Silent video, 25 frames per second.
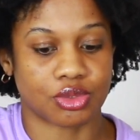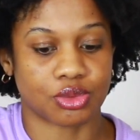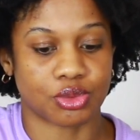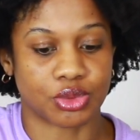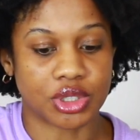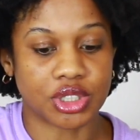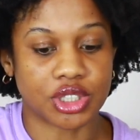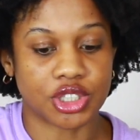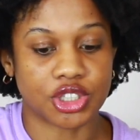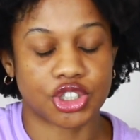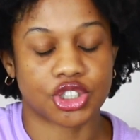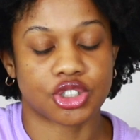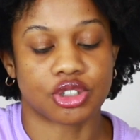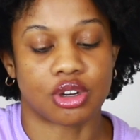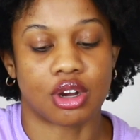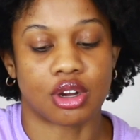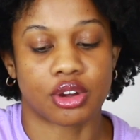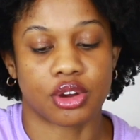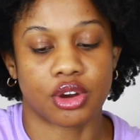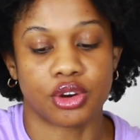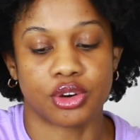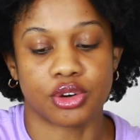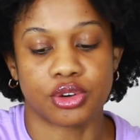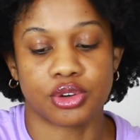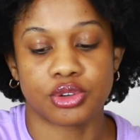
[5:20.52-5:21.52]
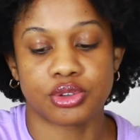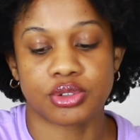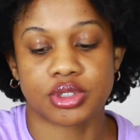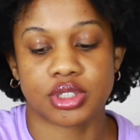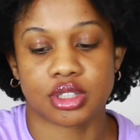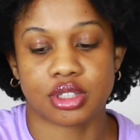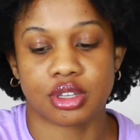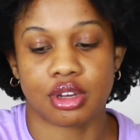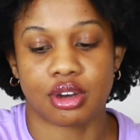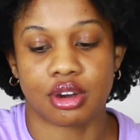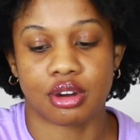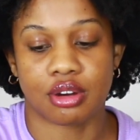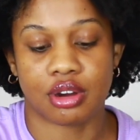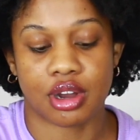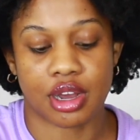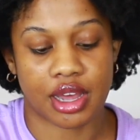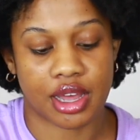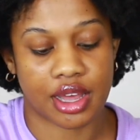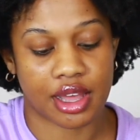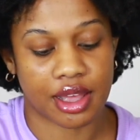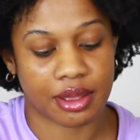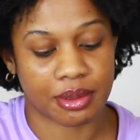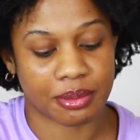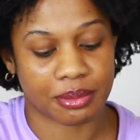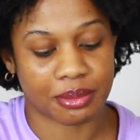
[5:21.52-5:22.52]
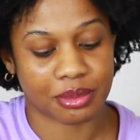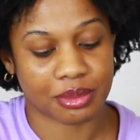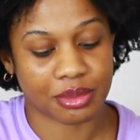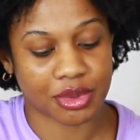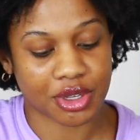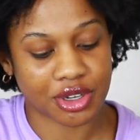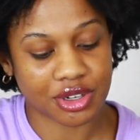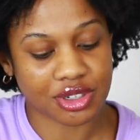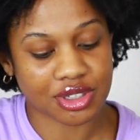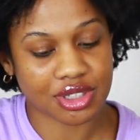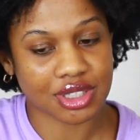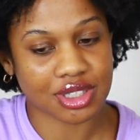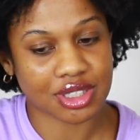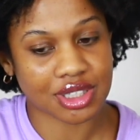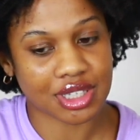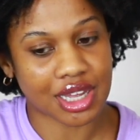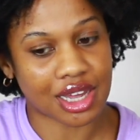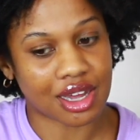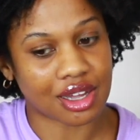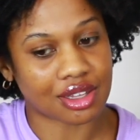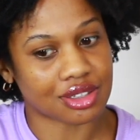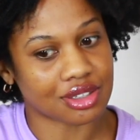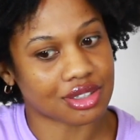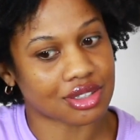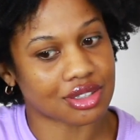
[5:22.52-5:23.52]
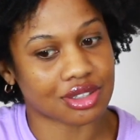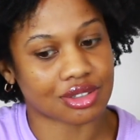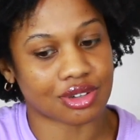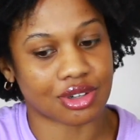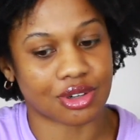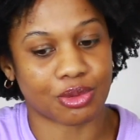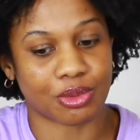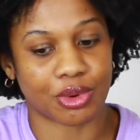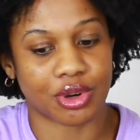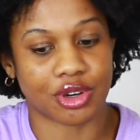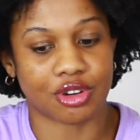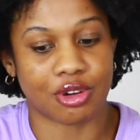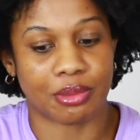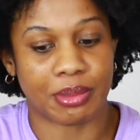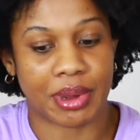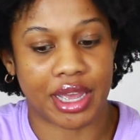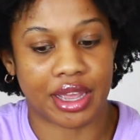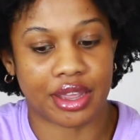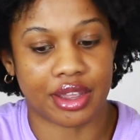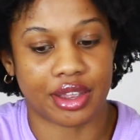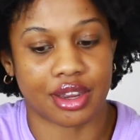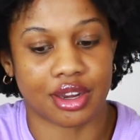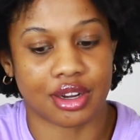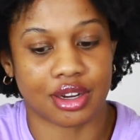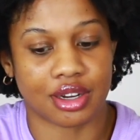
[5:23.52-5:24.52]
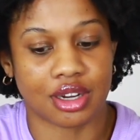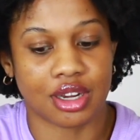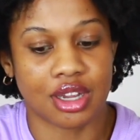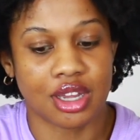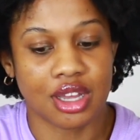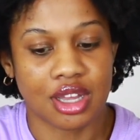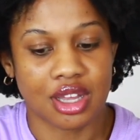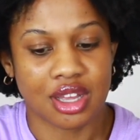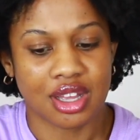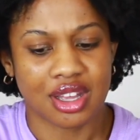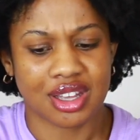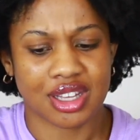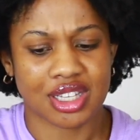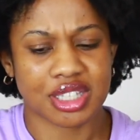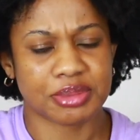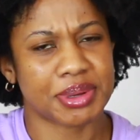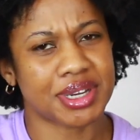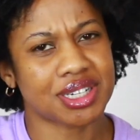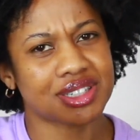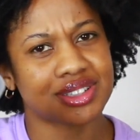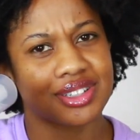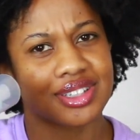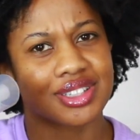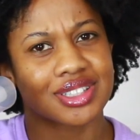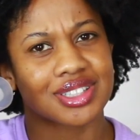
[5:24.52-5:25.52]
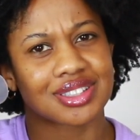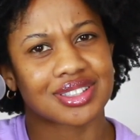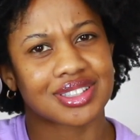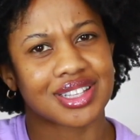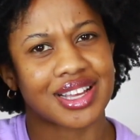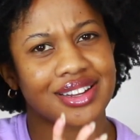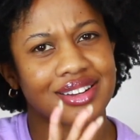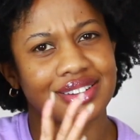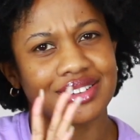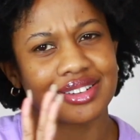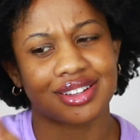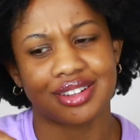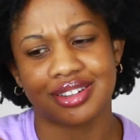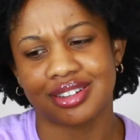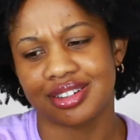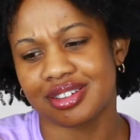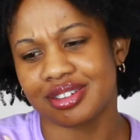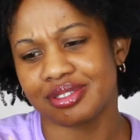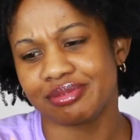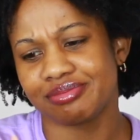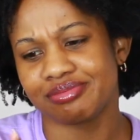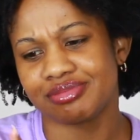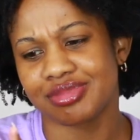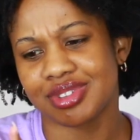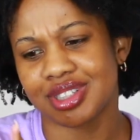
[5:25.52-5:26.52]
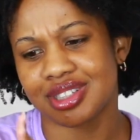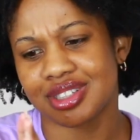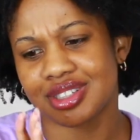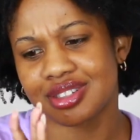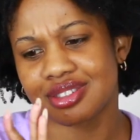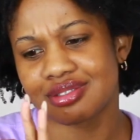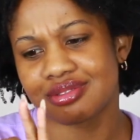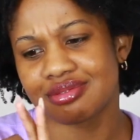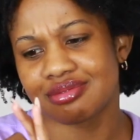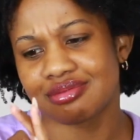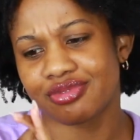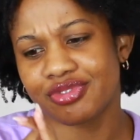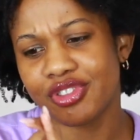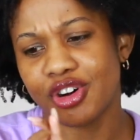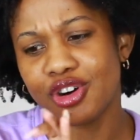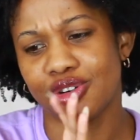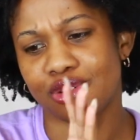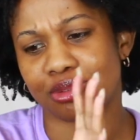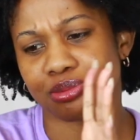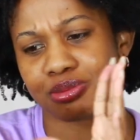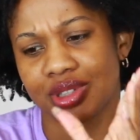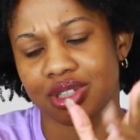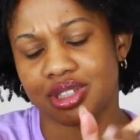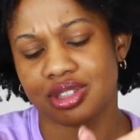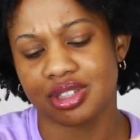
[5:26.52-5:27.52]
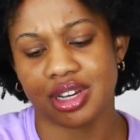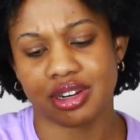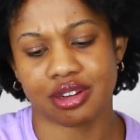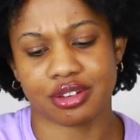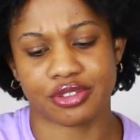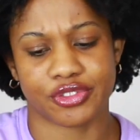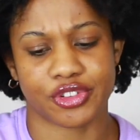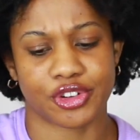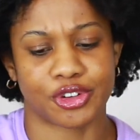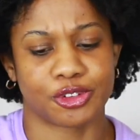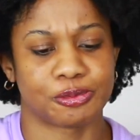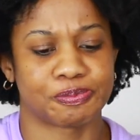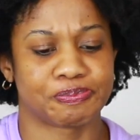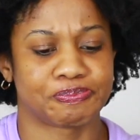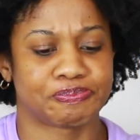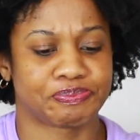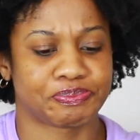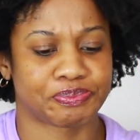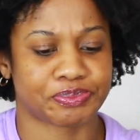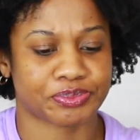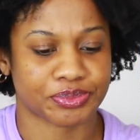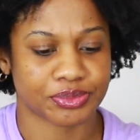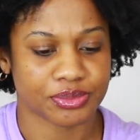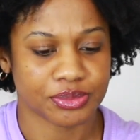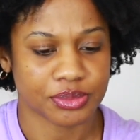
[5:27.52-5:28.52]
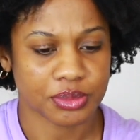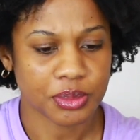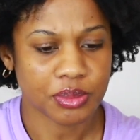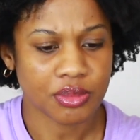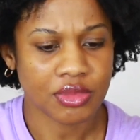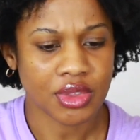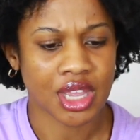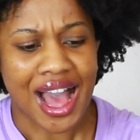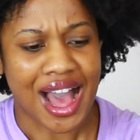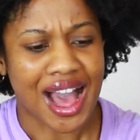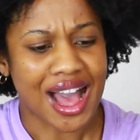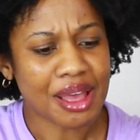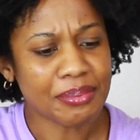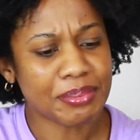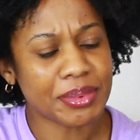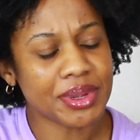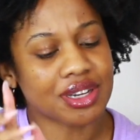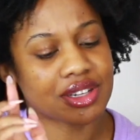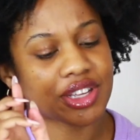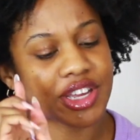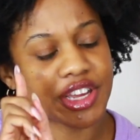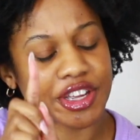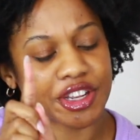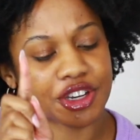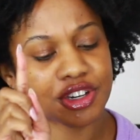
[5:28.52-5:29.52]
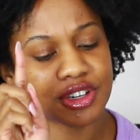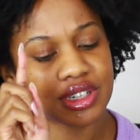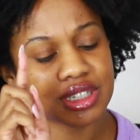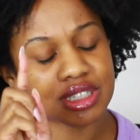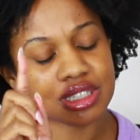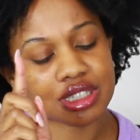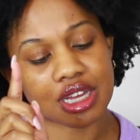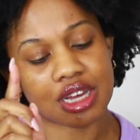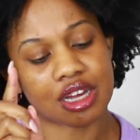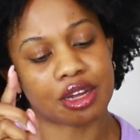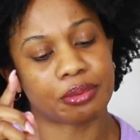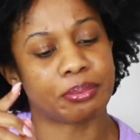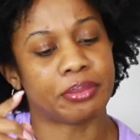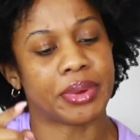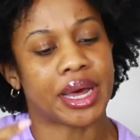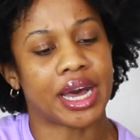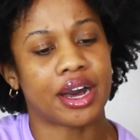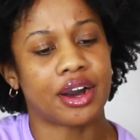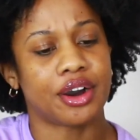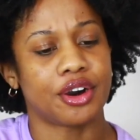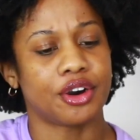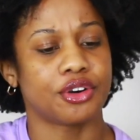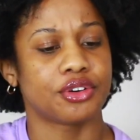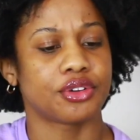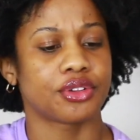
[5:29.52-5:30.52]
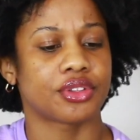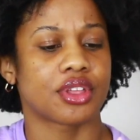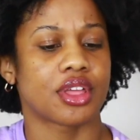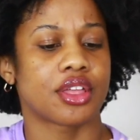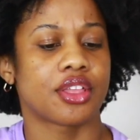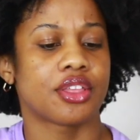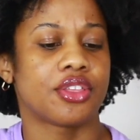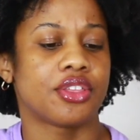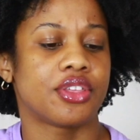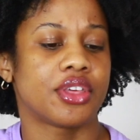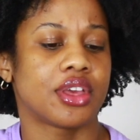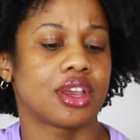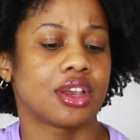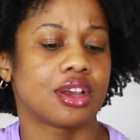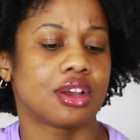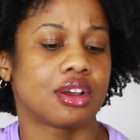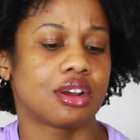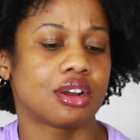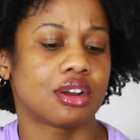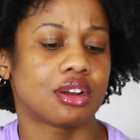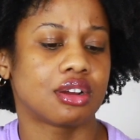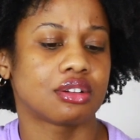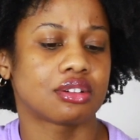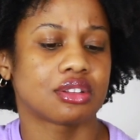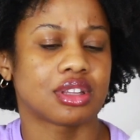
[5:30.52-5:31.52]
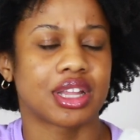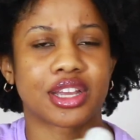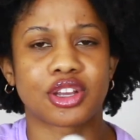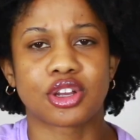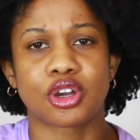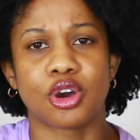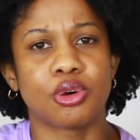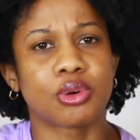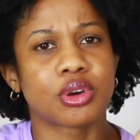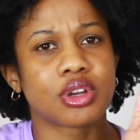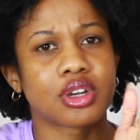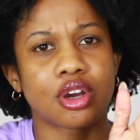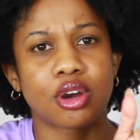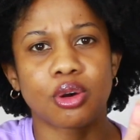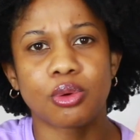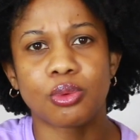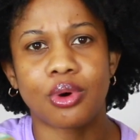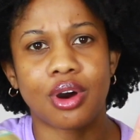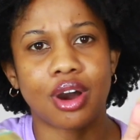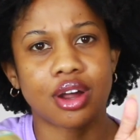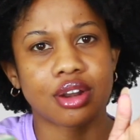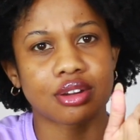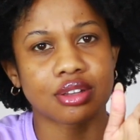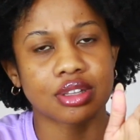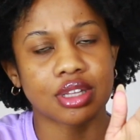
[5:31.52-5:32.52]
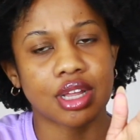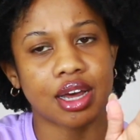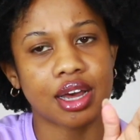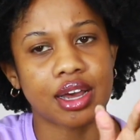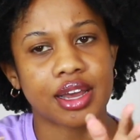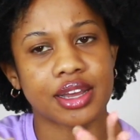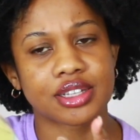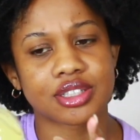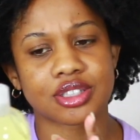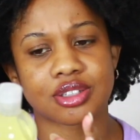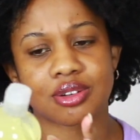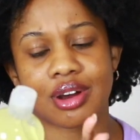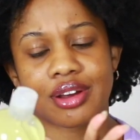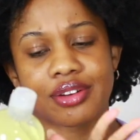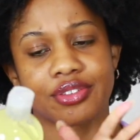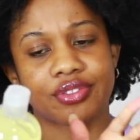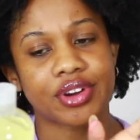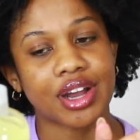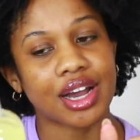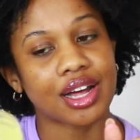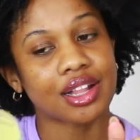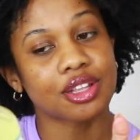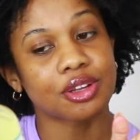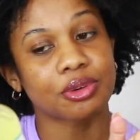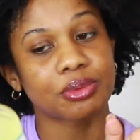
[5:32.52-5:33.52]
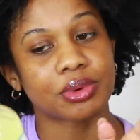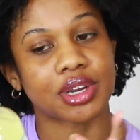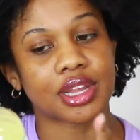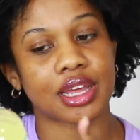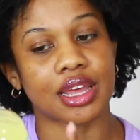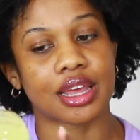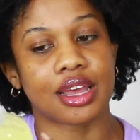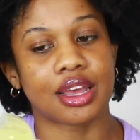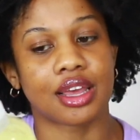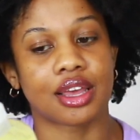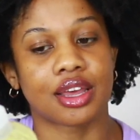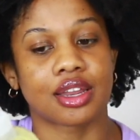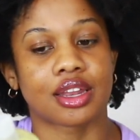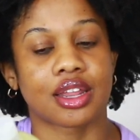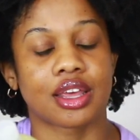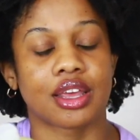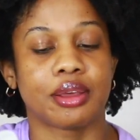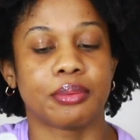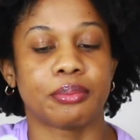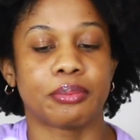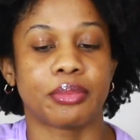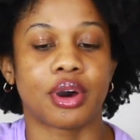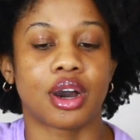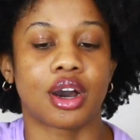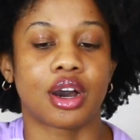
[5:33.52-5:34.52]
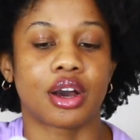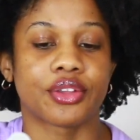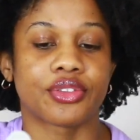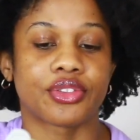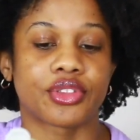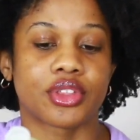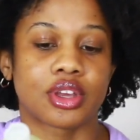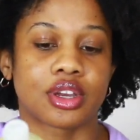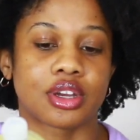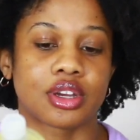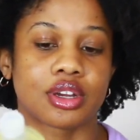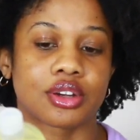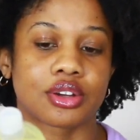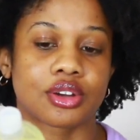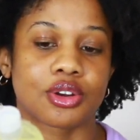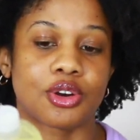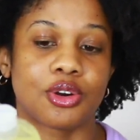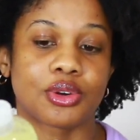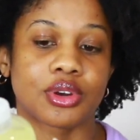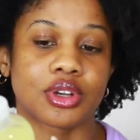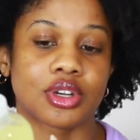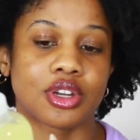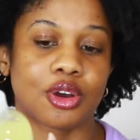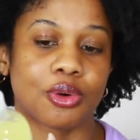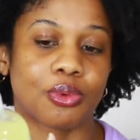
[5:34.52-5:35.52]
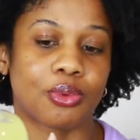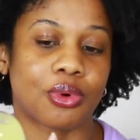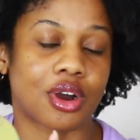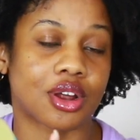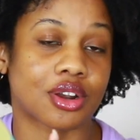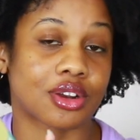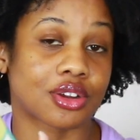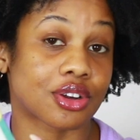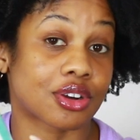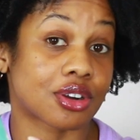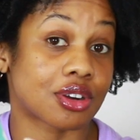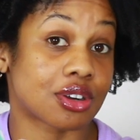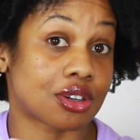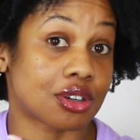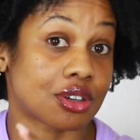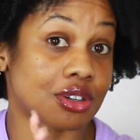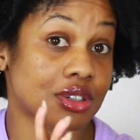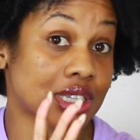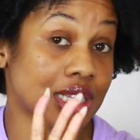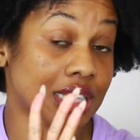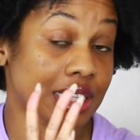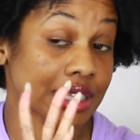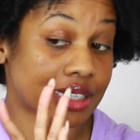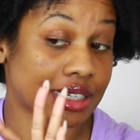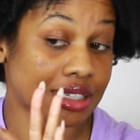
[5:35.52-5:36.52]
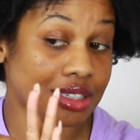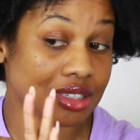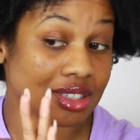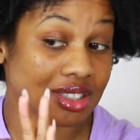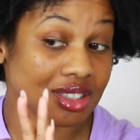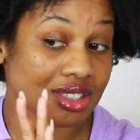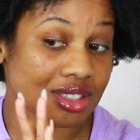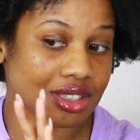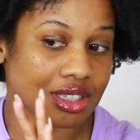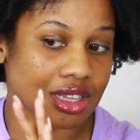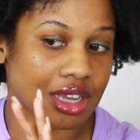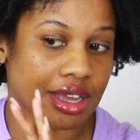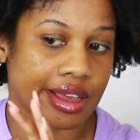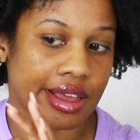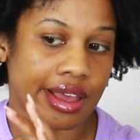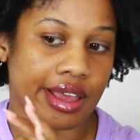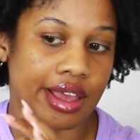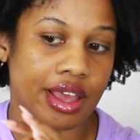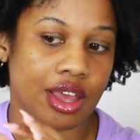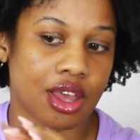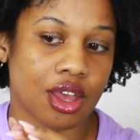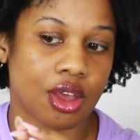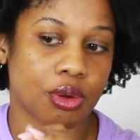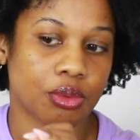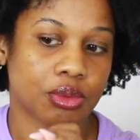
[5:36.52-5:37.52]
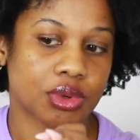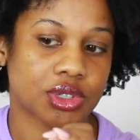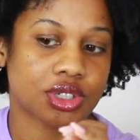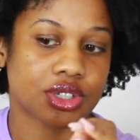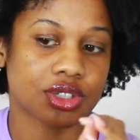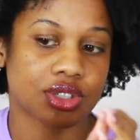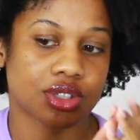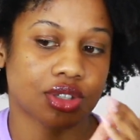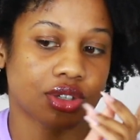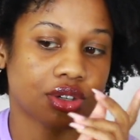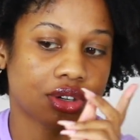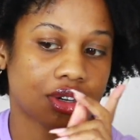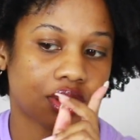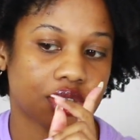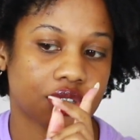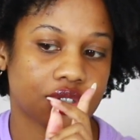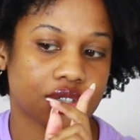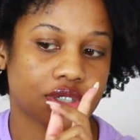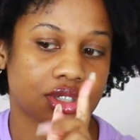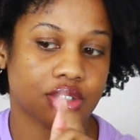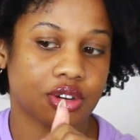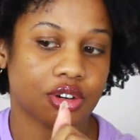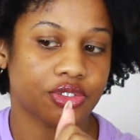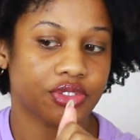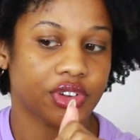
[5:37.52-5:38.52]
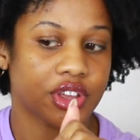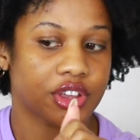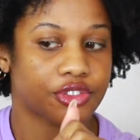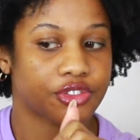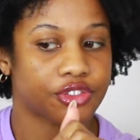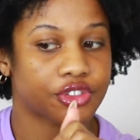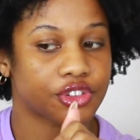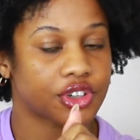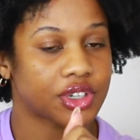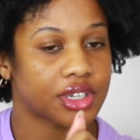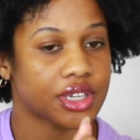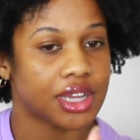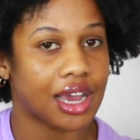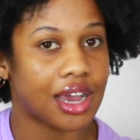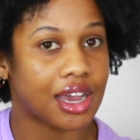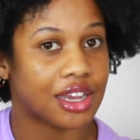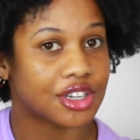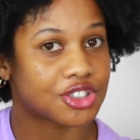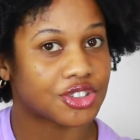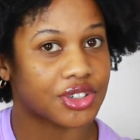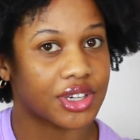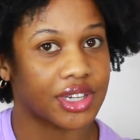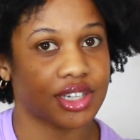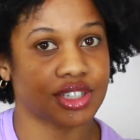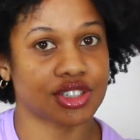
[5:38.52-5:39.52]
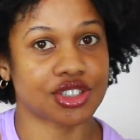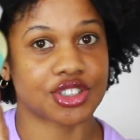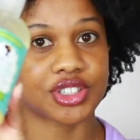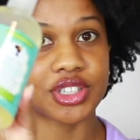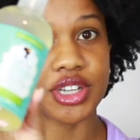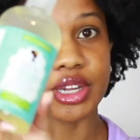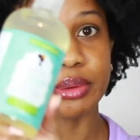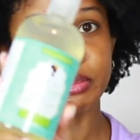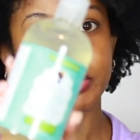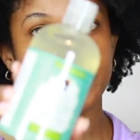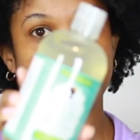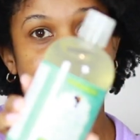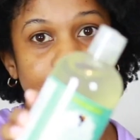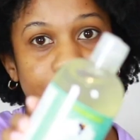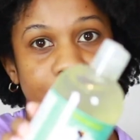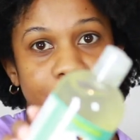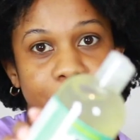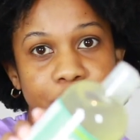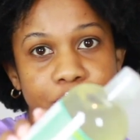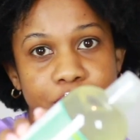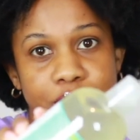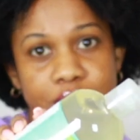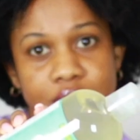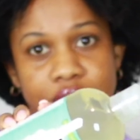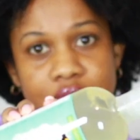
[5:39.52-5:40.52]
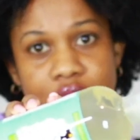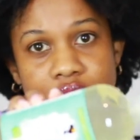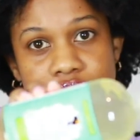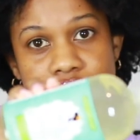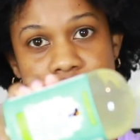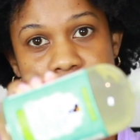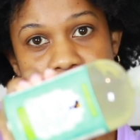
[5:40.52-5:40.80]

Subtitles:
really strong hold. So I'm curious to see how this is going to work on my hair, especially this foam, the setting foam. I've been curious about their like coconut water line, so I finally went ahead and bought their coconut water curl cleanse, which is their sulfate-free hydrating shampoo.